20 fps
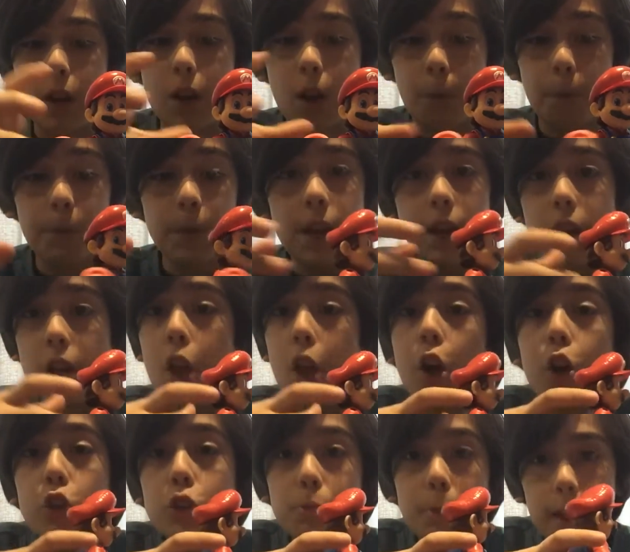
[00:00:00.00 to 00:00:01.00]
no, no
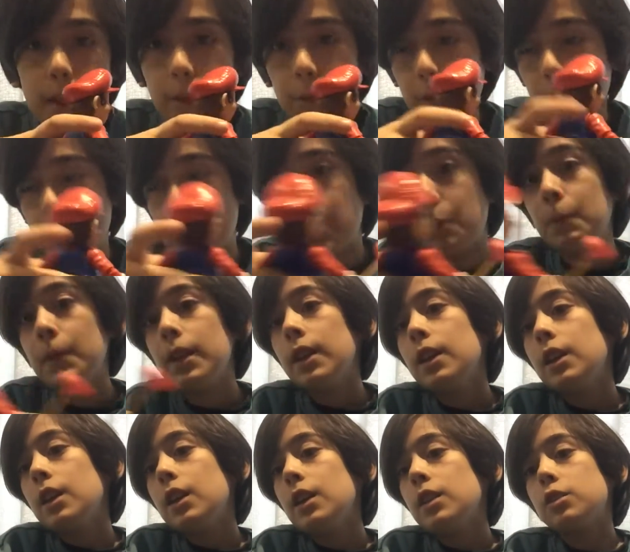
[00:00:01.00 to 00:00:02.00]
spoiler review.
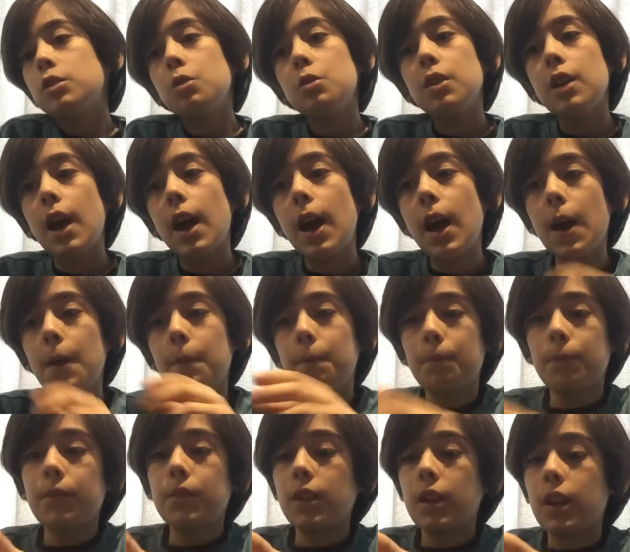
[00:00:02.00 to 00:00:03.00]
So yeah,
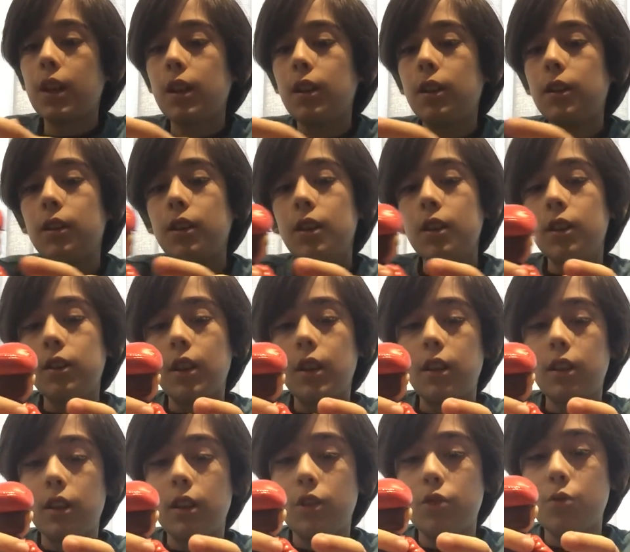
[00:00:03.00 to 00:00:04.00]
then
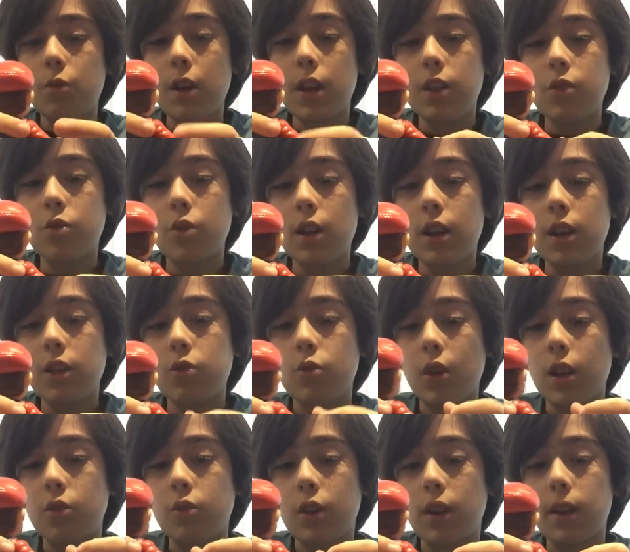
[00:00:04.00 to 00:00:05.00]
then you train, train,
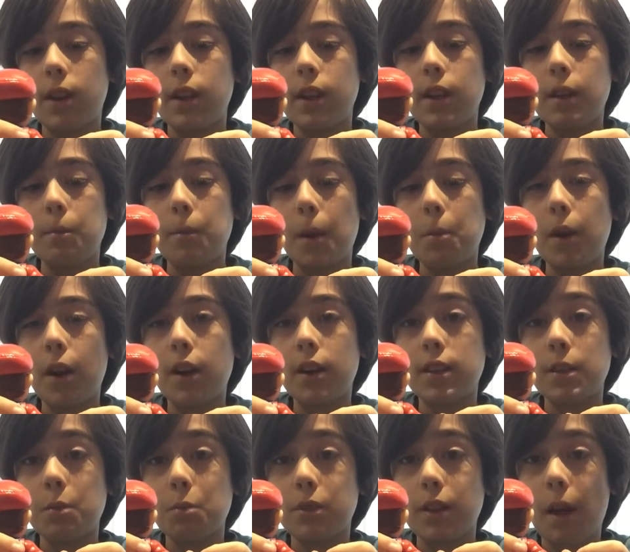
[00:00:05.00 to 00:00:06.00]
train, train. I'm not
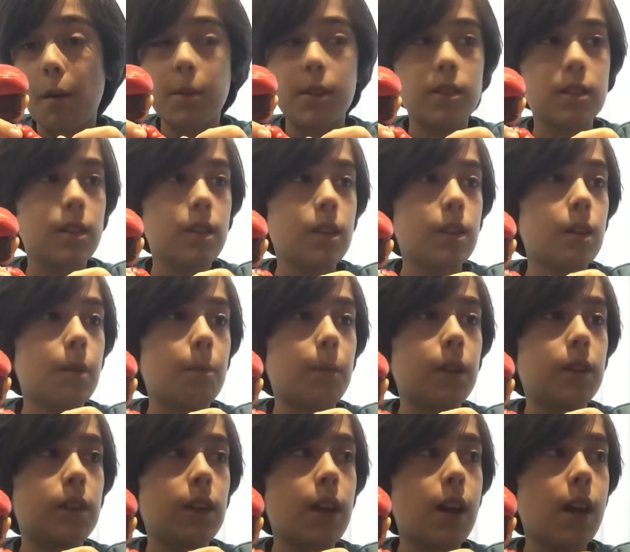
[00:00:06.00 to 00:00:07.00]
gonna say what happens.
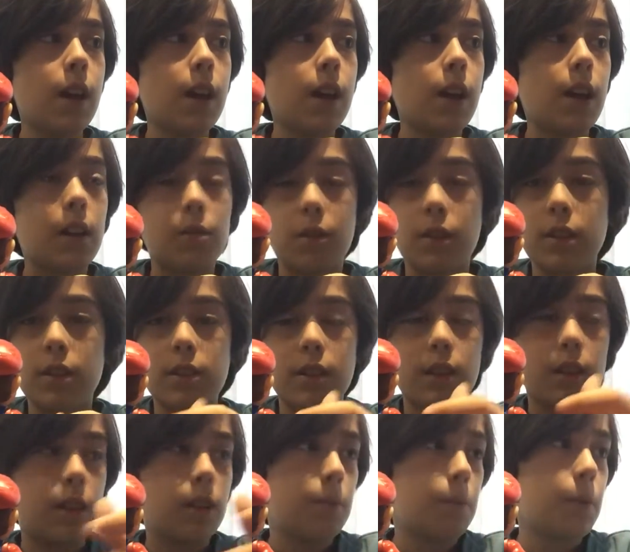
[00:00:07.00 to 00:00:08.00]
But then I already
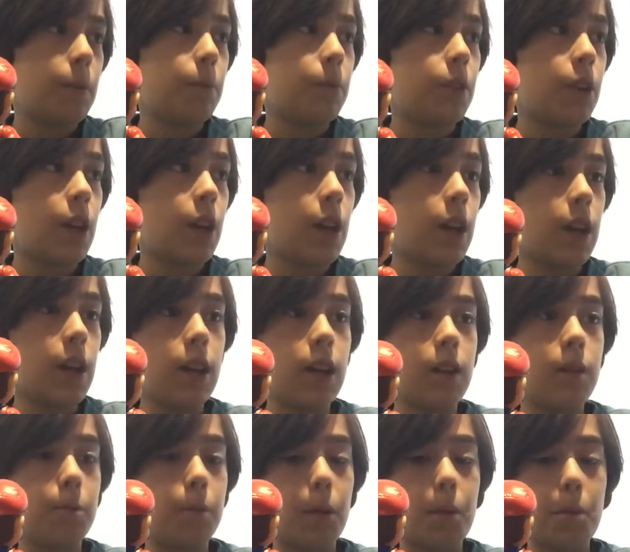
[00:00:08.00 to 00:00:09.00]
said it. But
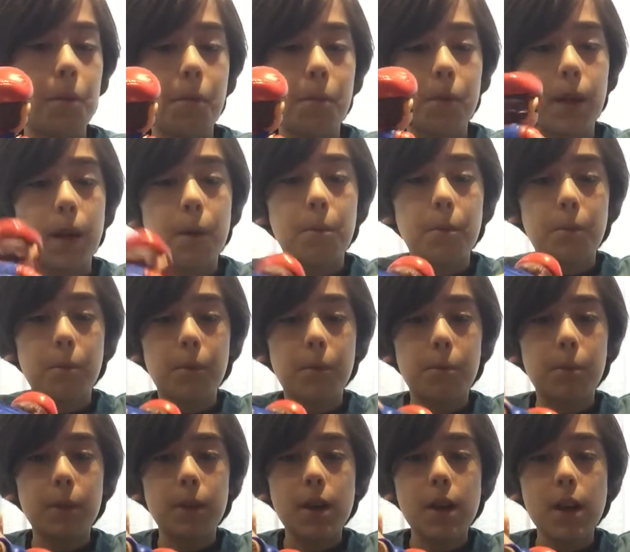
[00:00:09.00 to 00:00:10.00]
then blah blah blah blah blah
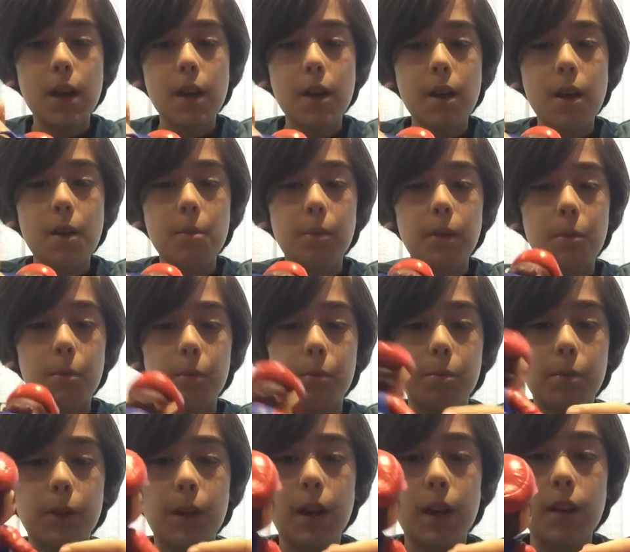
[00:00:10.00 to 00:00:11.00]
blah blah blah
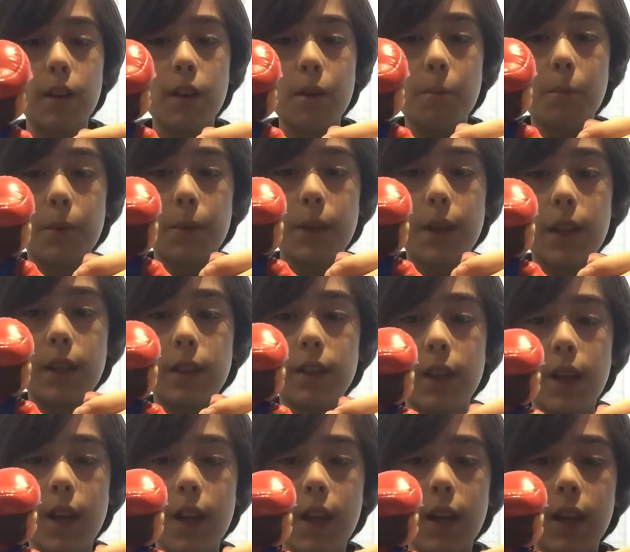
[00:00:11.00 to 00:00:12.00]
blah. But then
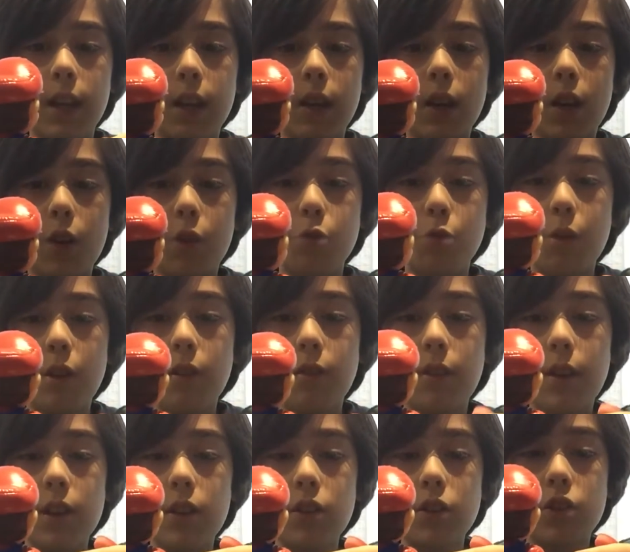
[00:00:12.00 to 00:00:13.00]
they go to an
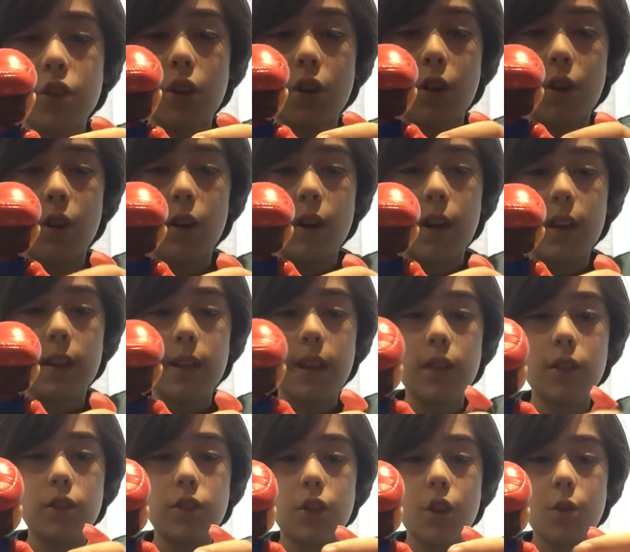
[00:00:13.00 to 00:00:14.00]
adventure, and
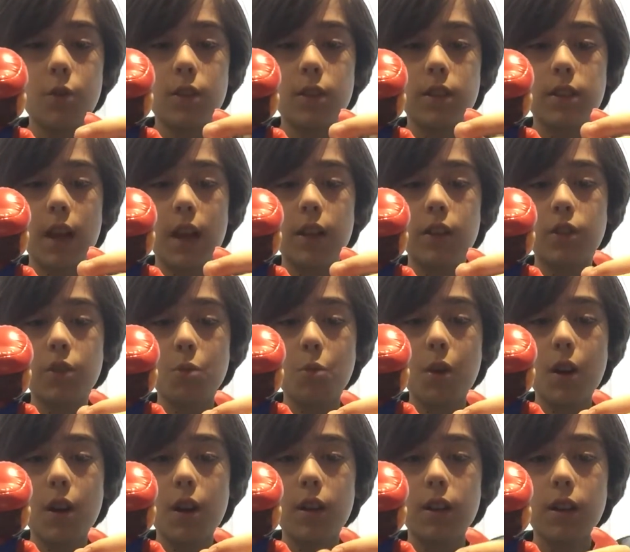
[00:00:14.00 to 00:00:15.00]
then Till decides to
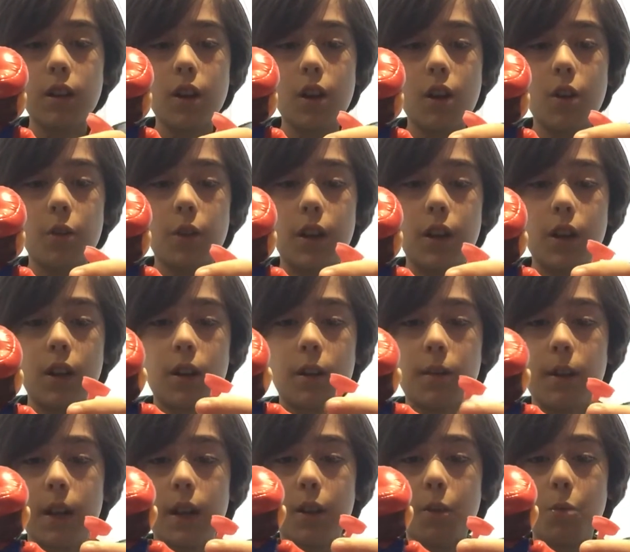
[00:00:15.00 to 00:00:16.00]
want to go
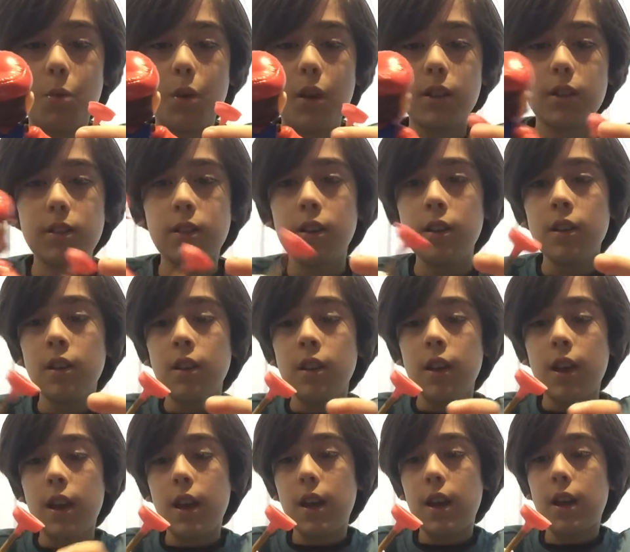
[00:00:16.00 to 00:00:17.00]
there and want,
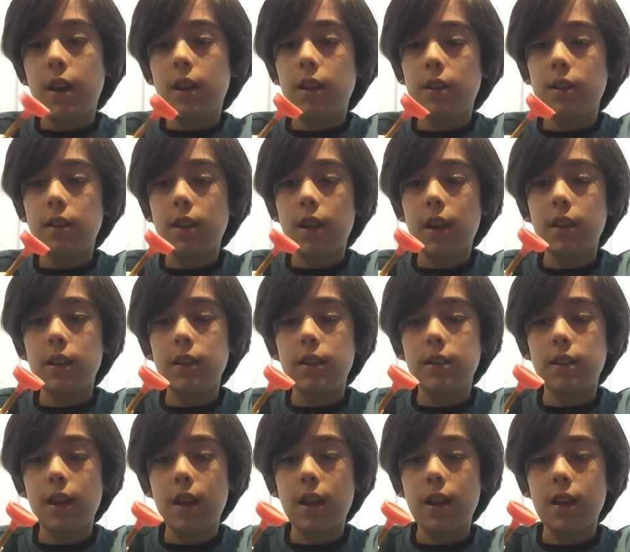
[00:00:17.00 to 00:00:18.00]
and then he
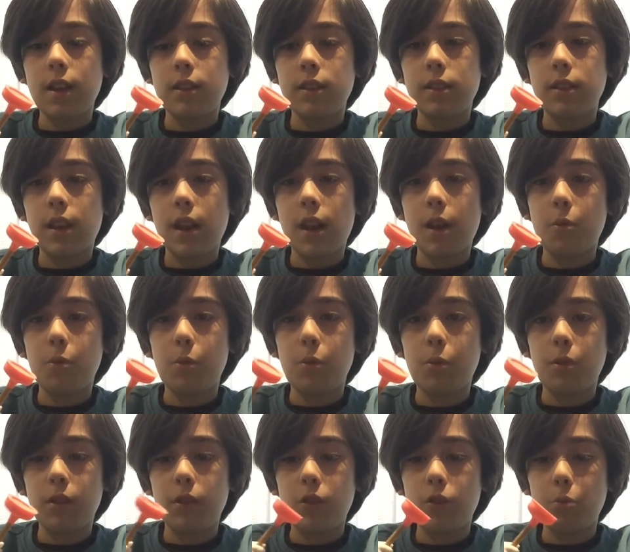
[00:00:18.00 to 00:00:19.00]
says that
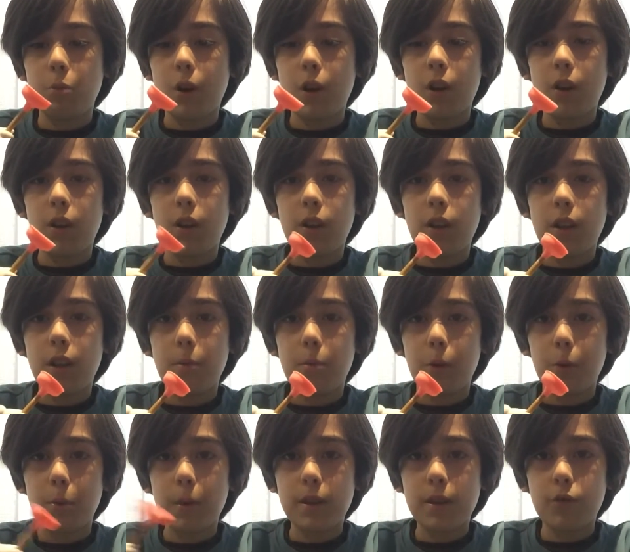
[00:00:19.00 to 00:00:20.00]
Mario and him
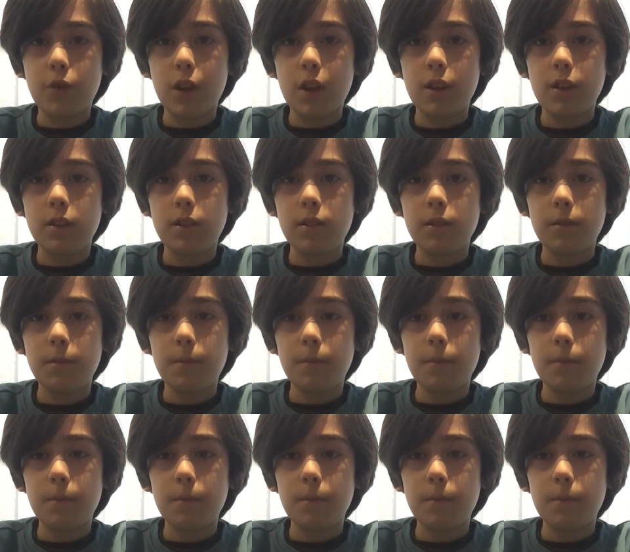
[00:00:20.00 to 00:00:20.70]
are best friends.